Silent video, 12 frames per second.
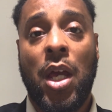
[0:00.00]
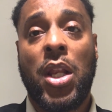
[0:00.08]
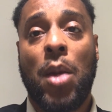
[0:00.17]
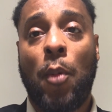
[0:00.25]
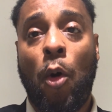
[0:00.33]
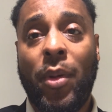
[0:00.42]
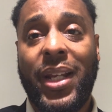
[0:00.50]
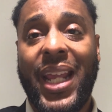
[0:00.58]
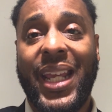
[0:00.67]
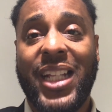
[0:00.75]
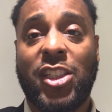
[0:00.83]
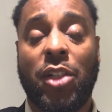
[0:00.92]
The moment they
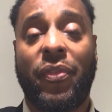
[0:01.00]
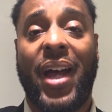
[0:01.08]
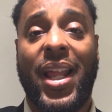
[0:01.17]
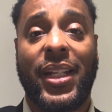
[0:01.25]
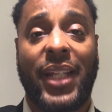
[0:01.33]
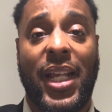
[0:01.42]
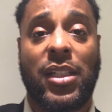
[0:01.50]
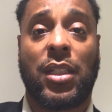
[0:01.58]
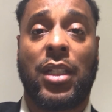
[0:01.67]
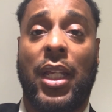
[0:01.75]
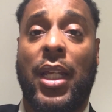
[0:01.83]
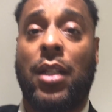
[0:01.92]
get your
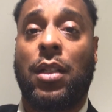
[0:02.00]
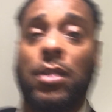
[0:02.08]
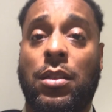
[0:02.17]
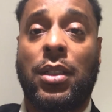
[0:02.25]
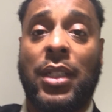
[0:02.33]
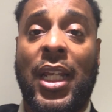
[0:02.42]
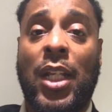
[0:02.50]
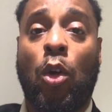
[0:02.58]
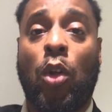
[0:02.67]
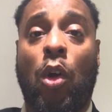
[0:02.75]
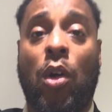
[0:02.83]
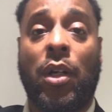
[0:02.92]
validation, then they're
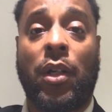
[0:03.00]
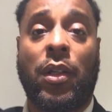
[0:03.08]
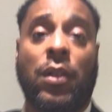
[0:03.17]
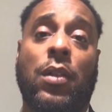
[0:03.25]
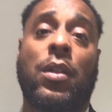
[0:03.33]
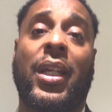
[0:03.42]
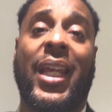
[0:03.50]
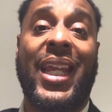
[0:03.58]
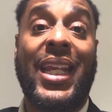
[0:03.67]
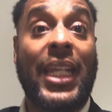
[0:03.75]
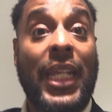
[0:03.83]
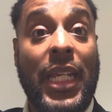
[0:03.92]
no longer
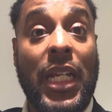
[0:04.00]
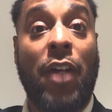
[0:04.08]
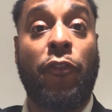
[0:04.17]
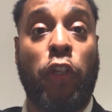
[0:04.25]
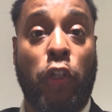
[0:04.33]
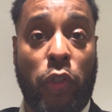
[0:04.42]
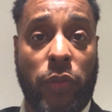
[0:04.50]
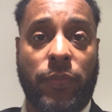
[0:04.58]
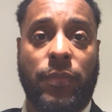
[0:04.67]
in need of you.